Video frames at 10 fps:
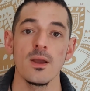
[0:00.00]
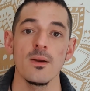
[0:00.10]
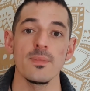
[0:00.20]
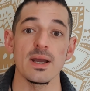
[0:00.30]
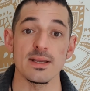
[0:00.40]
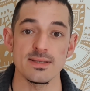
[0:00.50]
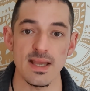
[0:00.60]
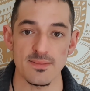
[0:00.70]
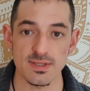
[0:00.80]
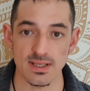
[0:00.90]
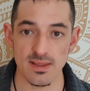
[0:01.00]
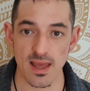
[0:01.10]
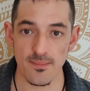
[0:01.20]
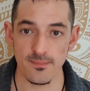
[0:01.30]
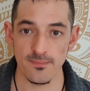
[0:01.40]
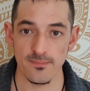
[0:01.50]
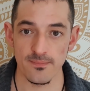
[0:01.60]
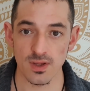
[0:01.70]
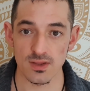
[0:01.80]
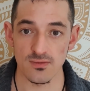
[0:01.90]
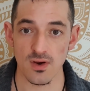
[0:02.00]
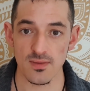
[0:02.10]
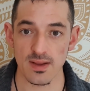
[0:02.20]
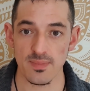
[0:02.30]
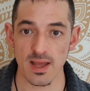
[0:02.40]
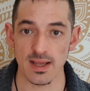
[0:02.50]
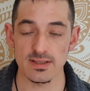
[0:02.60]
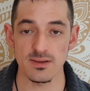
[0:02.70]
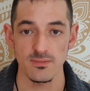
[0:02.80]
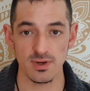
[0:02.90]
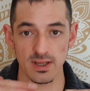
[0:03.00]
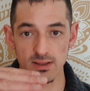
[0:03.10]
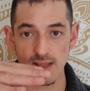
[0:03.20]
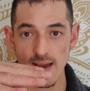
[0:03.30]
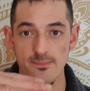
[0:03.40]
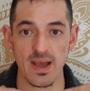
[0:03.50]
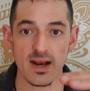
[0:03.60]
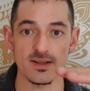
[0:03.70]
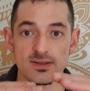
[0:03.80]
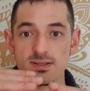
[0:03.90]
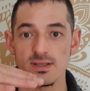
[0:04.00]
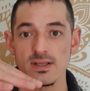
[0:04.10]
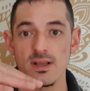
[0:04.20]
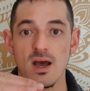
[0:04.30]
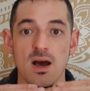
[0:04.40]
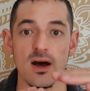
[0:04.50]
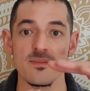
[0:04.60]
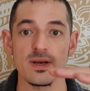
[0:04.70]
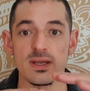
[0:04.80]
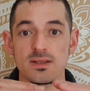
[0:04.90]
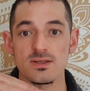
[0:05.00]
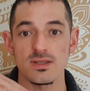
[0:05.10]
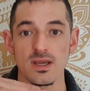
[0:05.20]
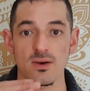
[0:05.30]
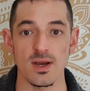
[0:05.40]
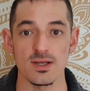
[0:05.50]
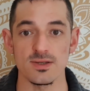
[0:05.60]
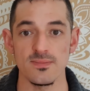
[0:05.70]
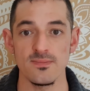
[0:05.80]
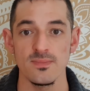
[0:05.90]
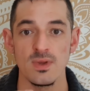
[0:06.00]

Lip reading: By accepting them and the role they play, to bring that balance in harmony to the equation,